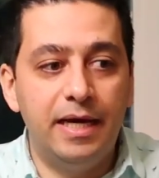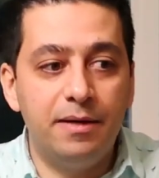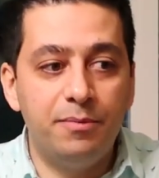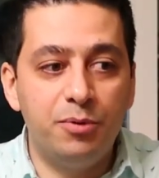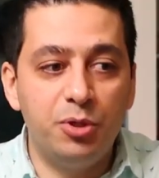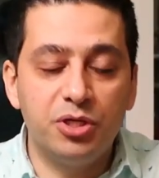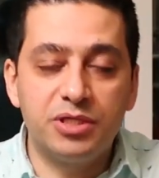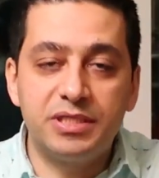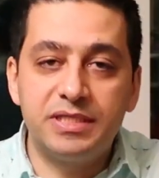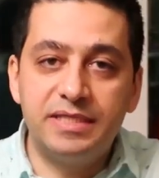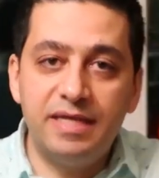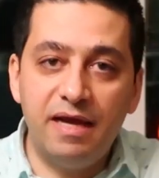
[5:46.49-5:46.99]
A
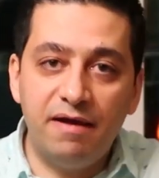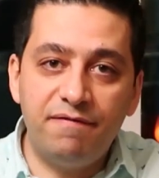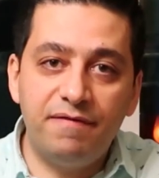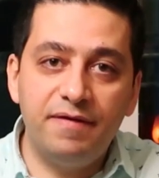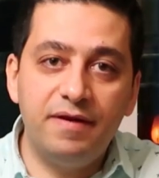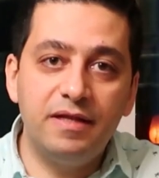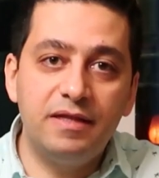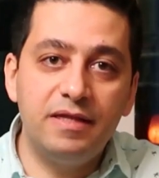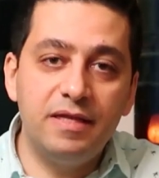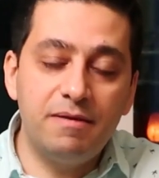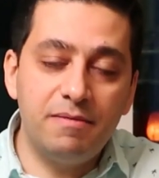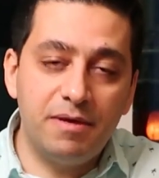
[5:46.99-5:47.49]
W S
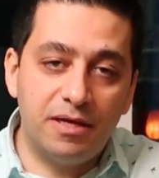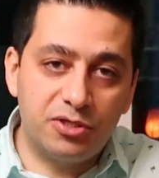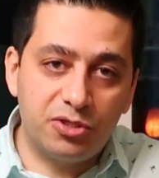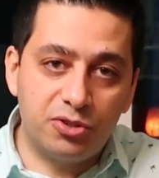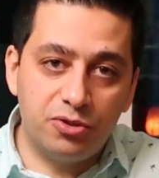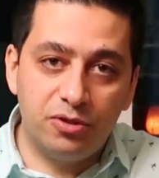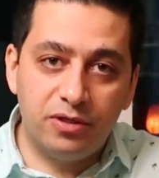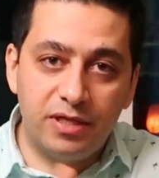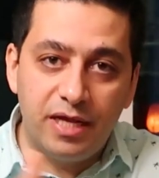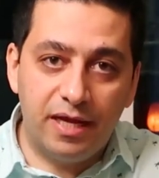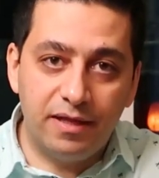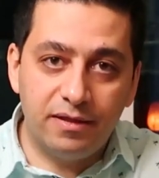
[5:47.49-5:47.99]
definitely makes
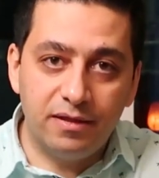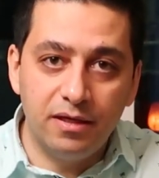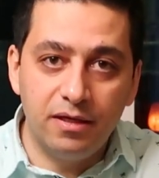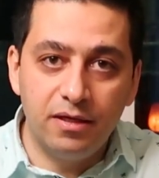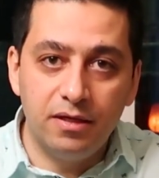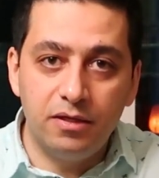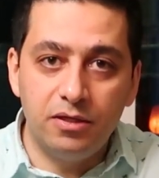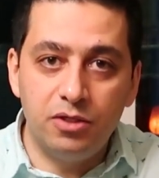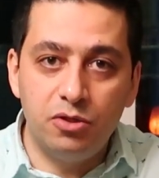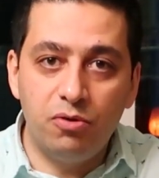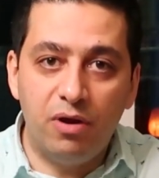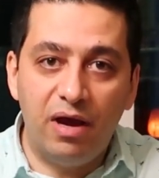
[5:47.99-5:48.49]
sure that
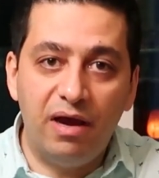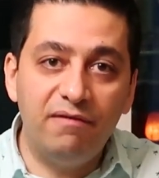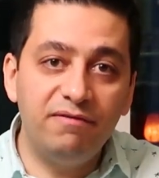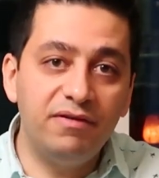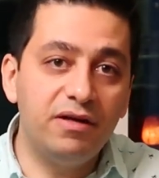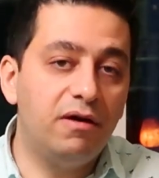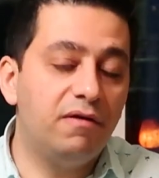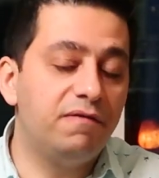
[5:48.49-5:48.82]
you have